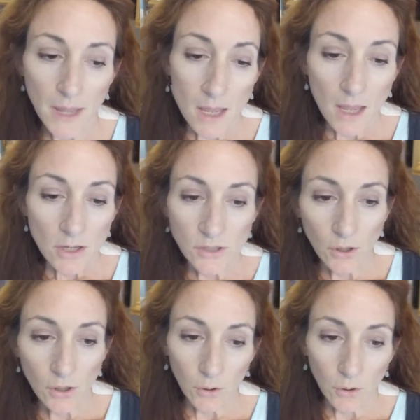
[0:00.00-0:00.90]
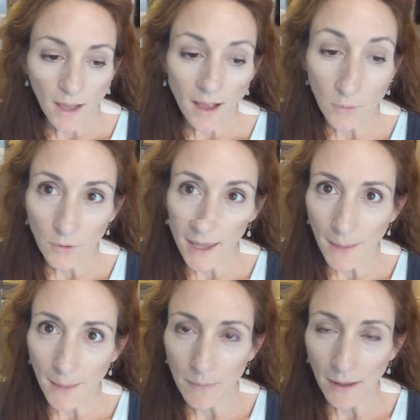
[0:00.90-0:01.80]
So I'm really
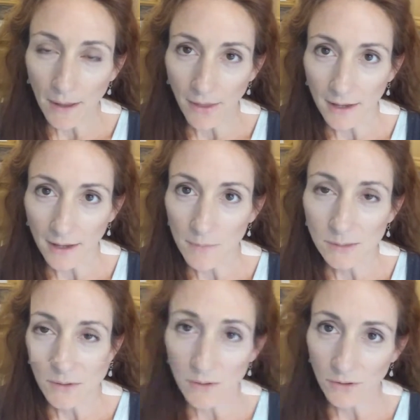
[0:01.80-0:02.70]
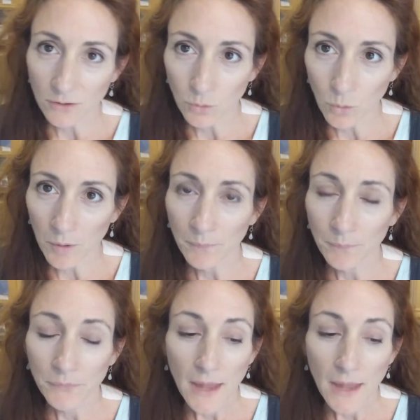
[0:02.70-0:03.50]
happy about that. It makes me feel normal.